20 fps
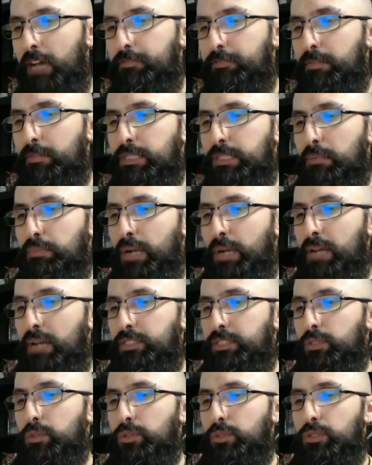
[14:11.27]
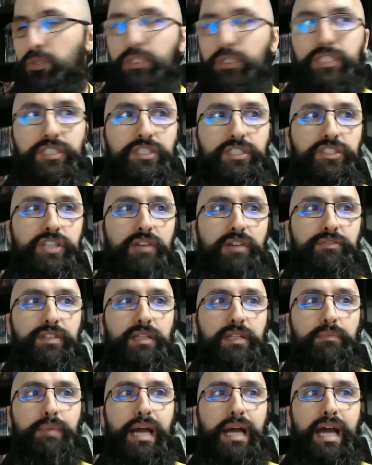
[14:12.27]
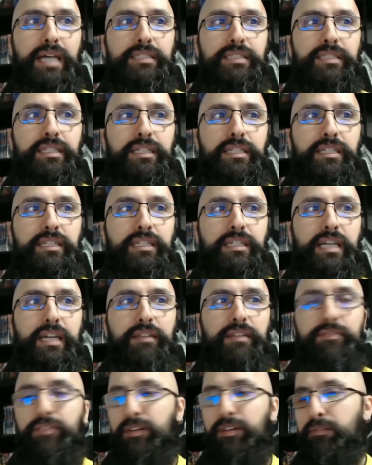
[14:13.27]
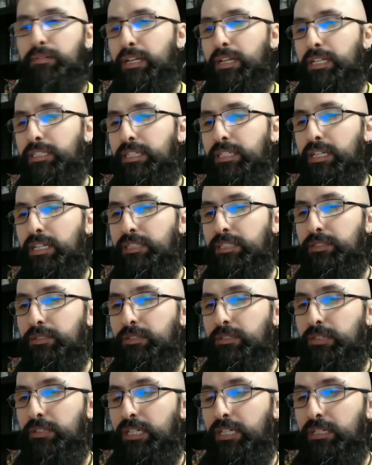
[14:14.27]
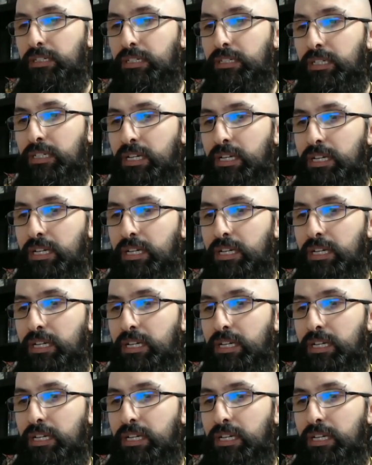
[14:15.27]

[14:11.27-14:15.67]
I'm from some private school, so he's shuffling past to kind of run into Izuku here.